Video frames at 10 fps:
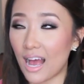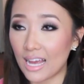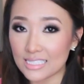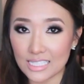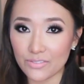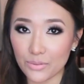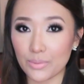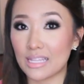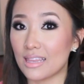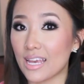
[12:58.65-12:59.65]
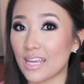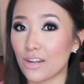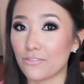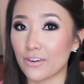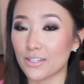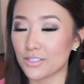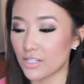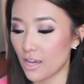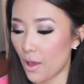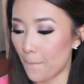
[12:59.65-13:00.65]
I didn't even really like it at first,
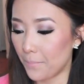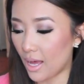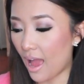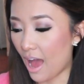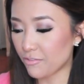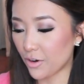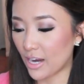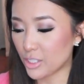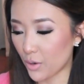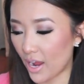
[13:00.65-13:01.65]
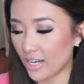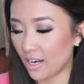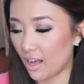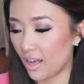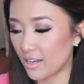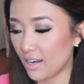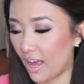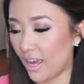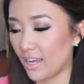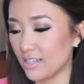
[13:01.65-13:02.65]
but after I tried it on,
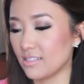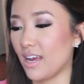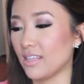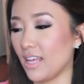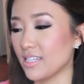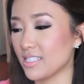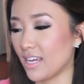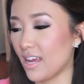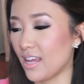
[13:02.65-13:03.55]
I, I liked it.